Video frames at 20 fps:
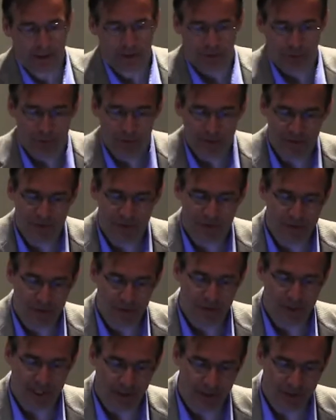So this is
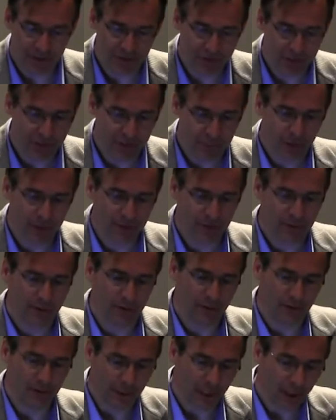just to illustrate
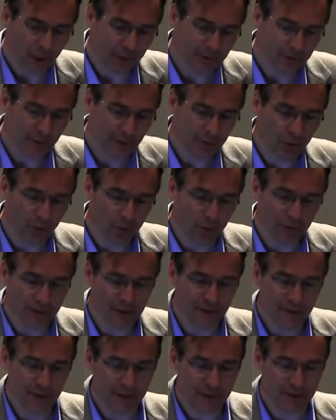what the ultimate goal
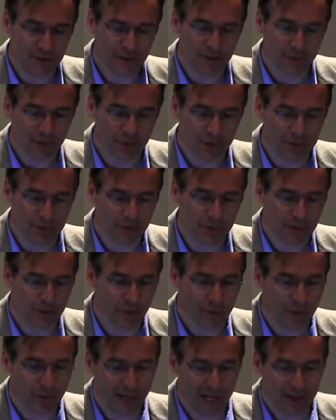is in these inversions.
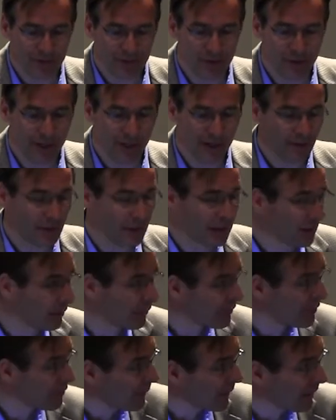So imagine you have a little
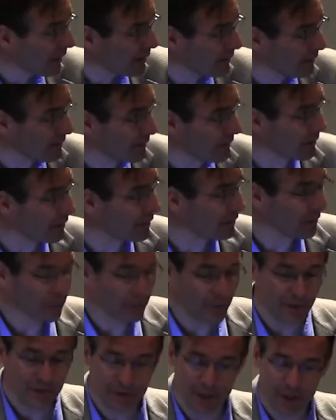earthquake on the
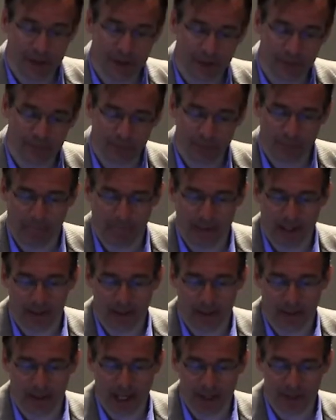ridge here
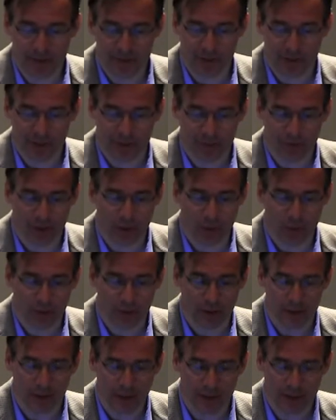near Iceland,
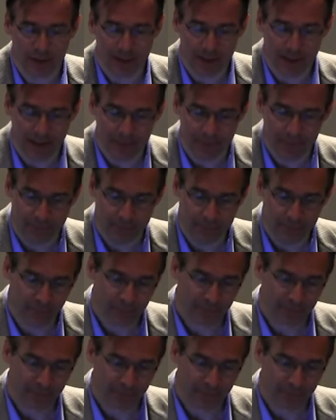recorded in Kiev.